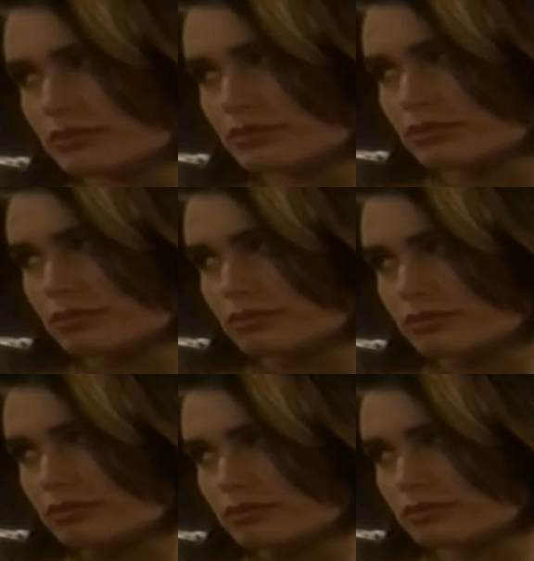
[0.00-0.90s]
Oh,
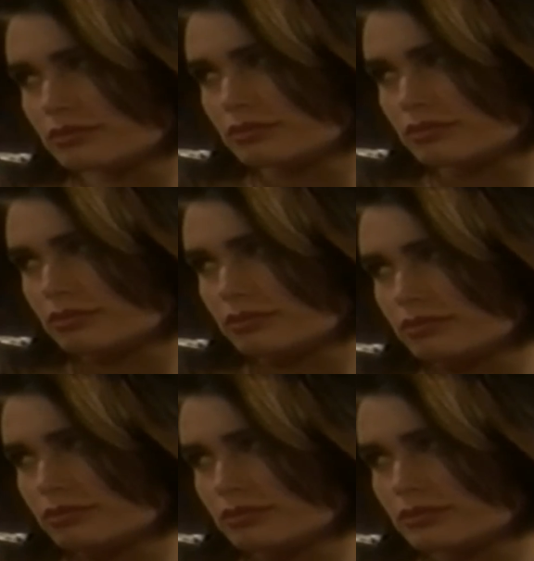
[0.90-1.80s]
no, no, no, no.
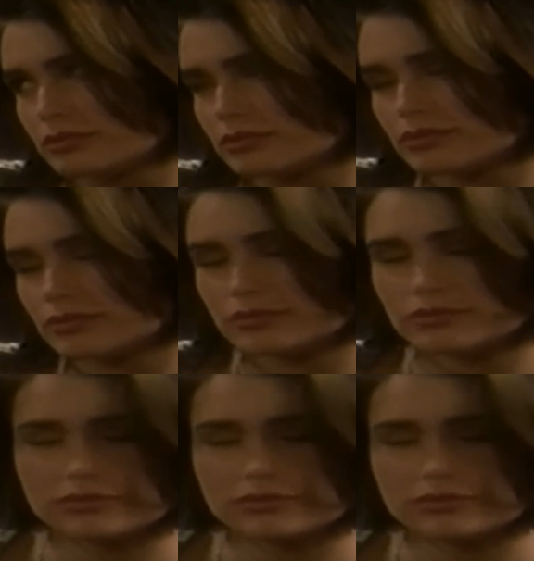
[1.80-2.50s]
It's not trouble.